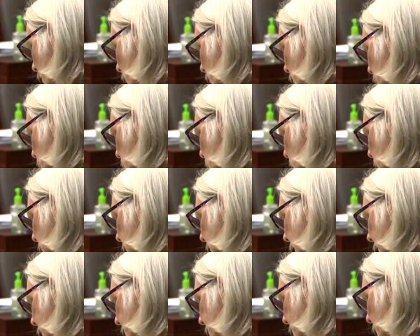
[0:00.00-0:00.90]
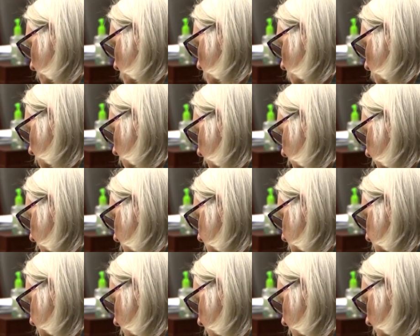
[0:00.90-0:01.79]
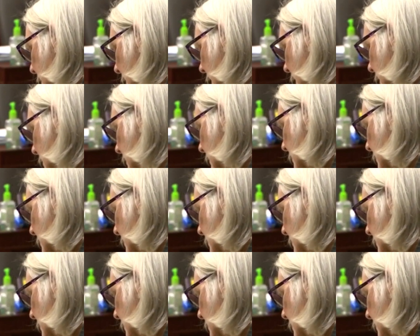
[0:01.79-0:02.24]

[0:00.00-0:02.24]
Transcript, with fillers: Kasiam Tinsley's attorney, Melinda